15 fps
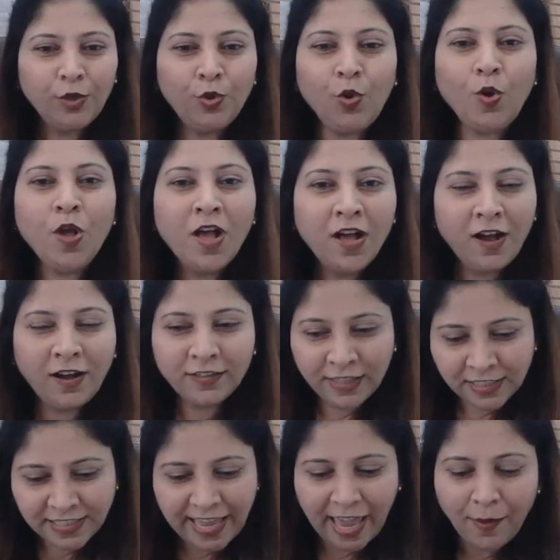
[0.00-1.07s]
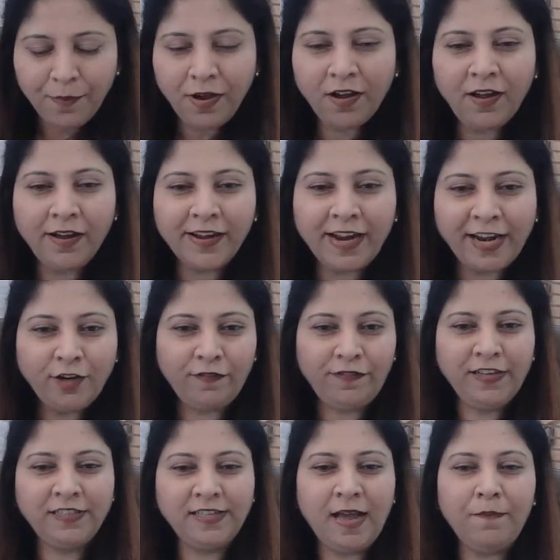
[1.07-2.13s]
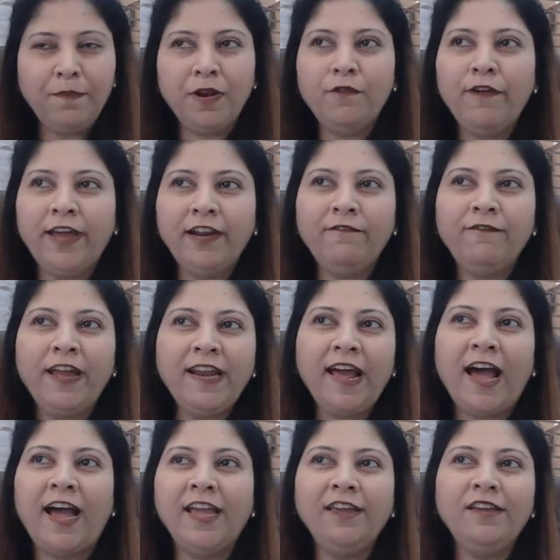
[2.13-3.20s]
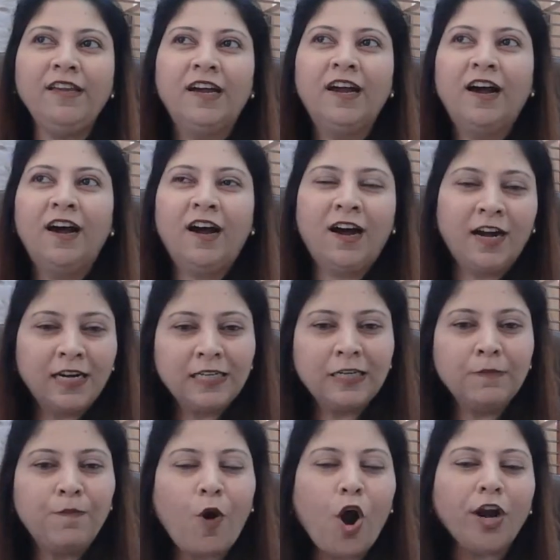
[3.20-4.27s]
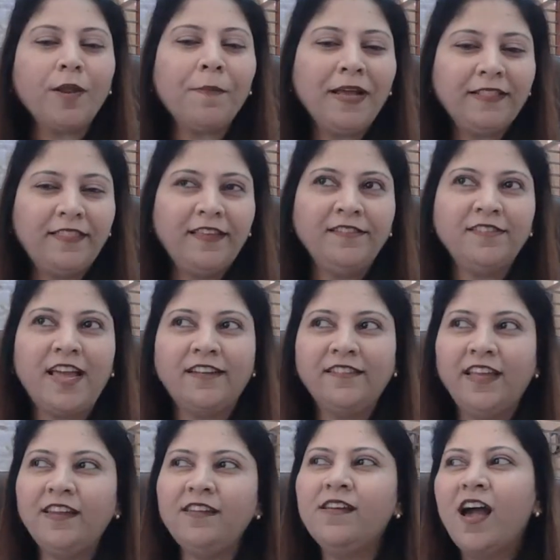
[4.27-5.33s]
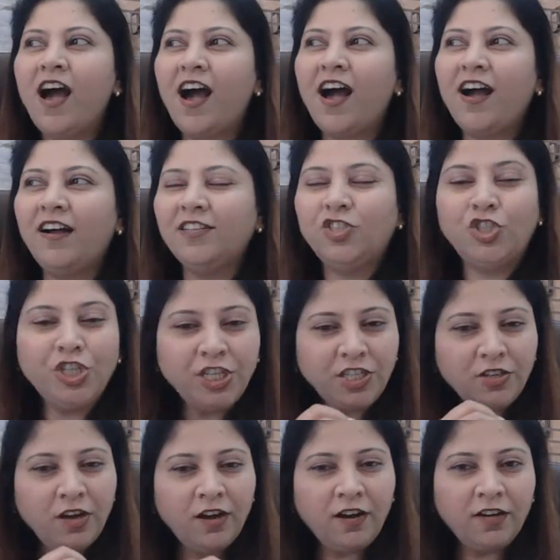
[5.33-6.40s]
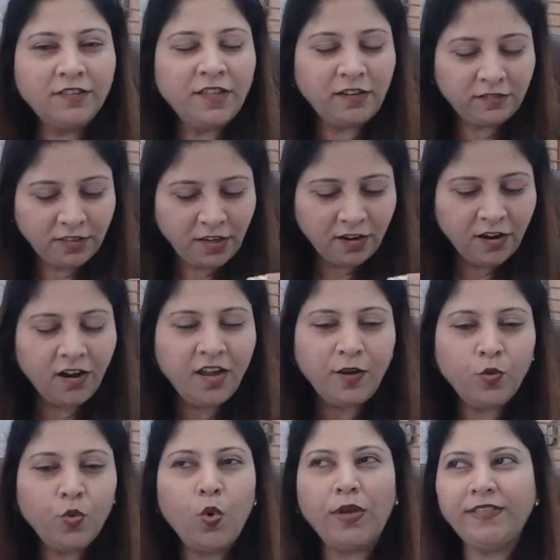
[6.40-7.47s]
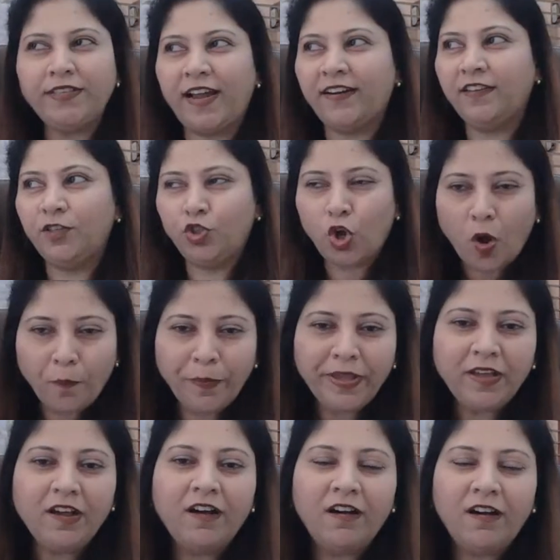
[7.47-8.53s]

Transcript: the same kind of example wherein when I bought my things, and then the girl who was at the shopping